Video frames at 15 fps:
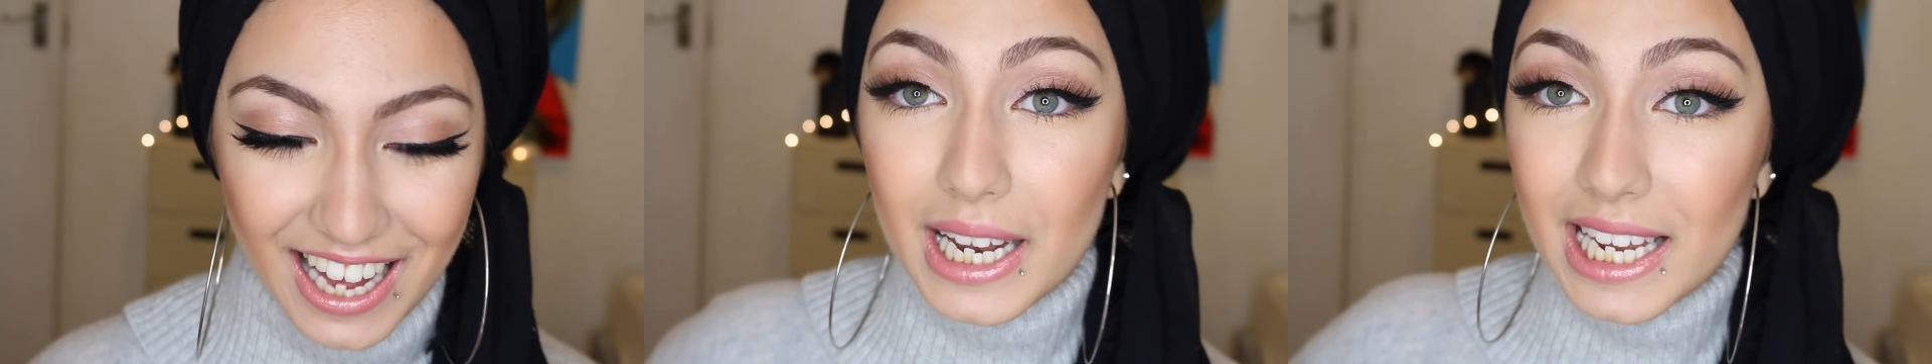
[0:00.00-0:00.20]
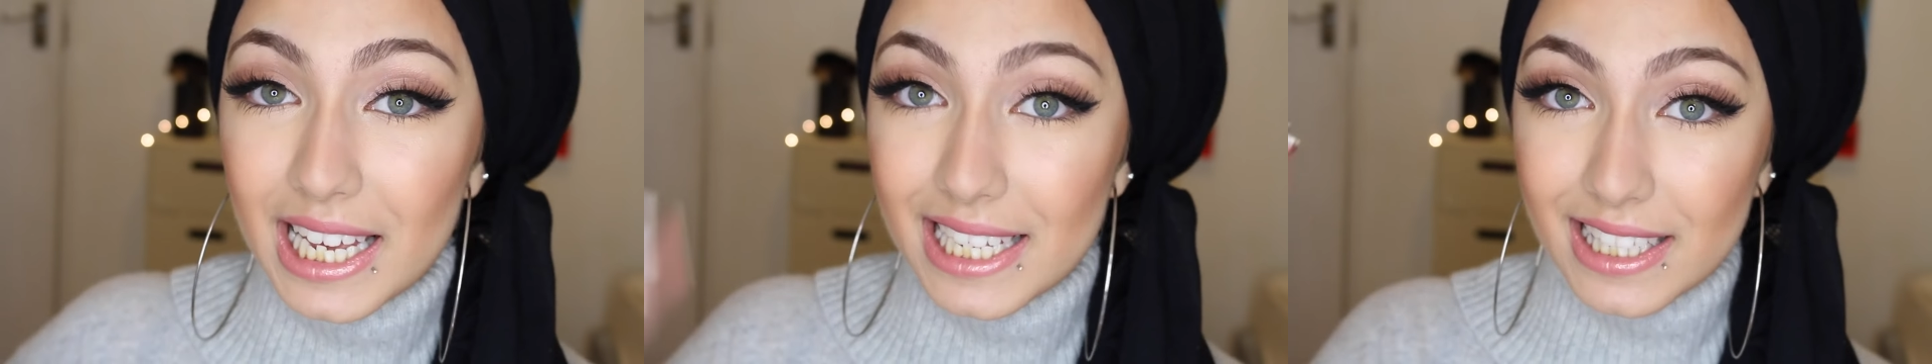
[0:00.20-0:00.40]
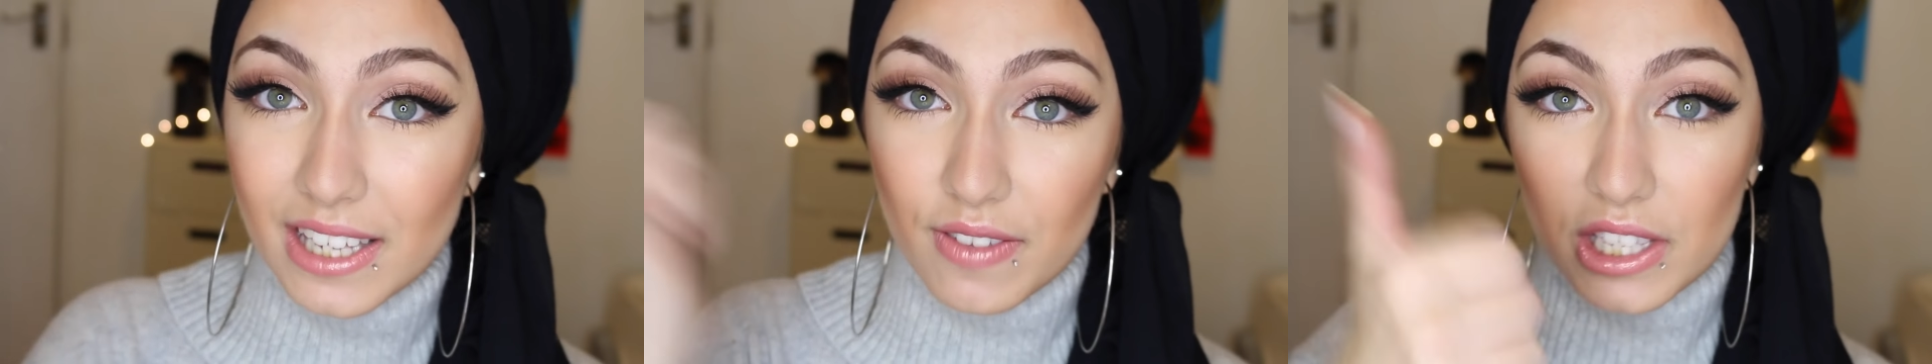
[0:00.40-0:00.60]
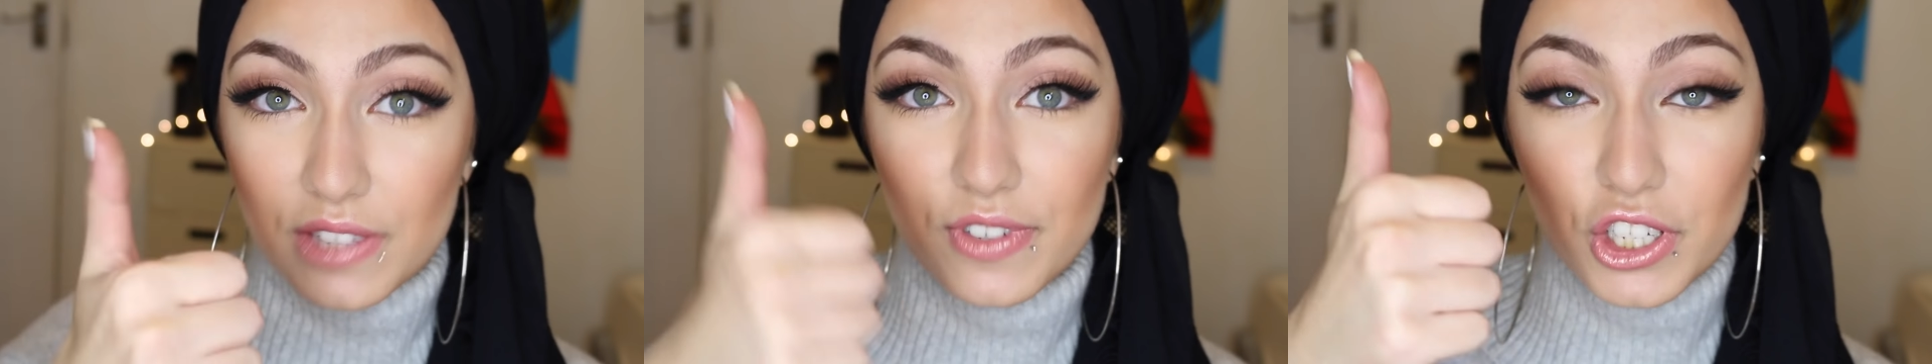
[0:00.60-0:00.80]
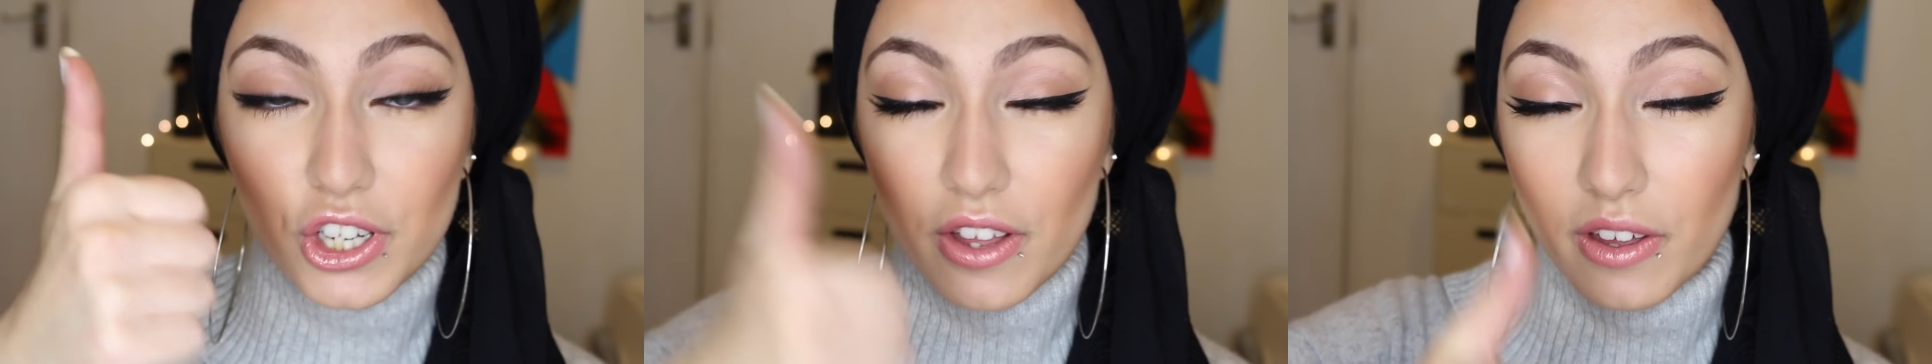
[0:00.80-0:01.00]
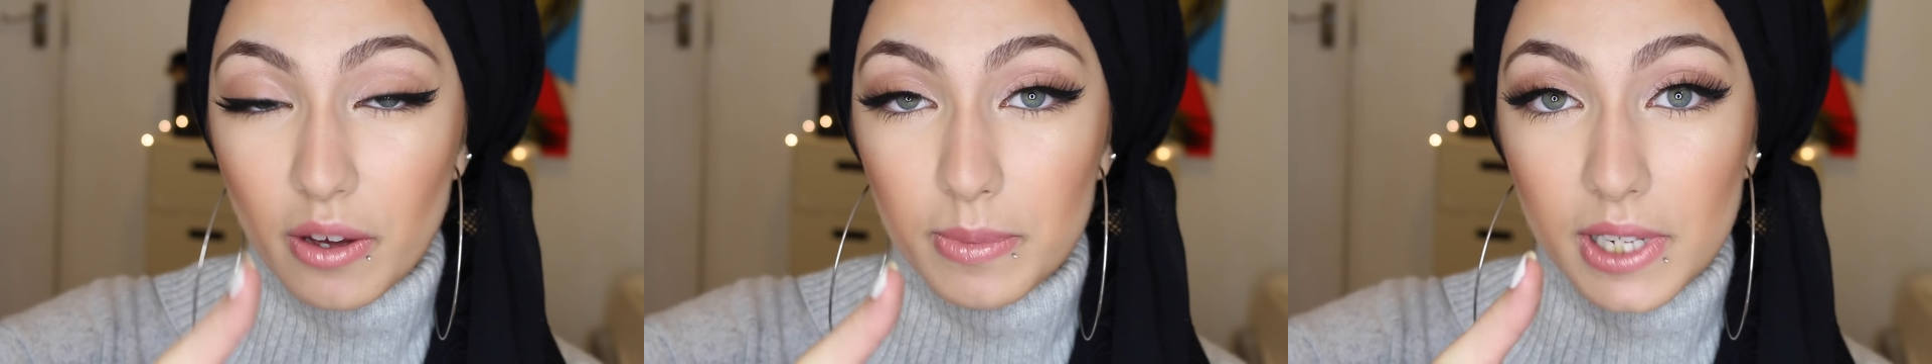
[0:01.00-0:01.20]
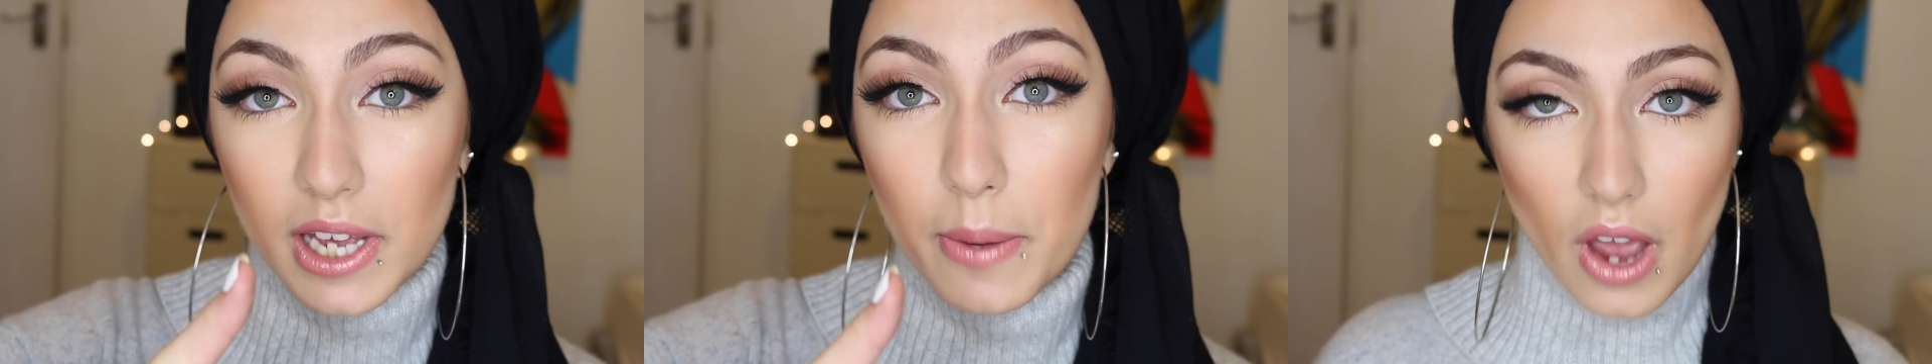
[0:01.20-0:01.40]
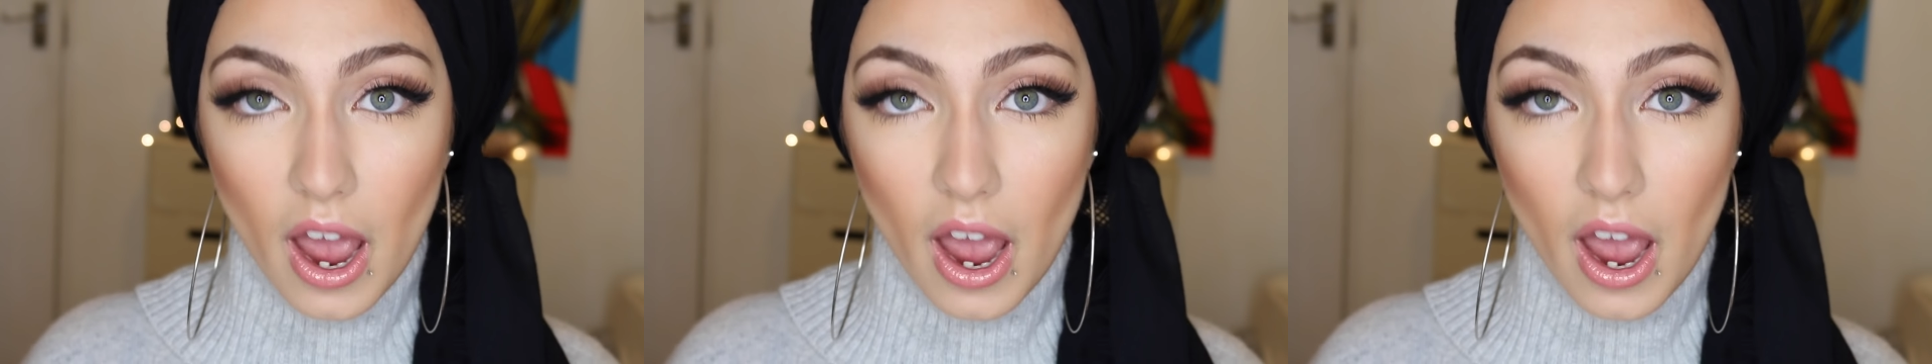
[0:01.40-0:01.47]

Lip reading: Please give this video a thumbs up.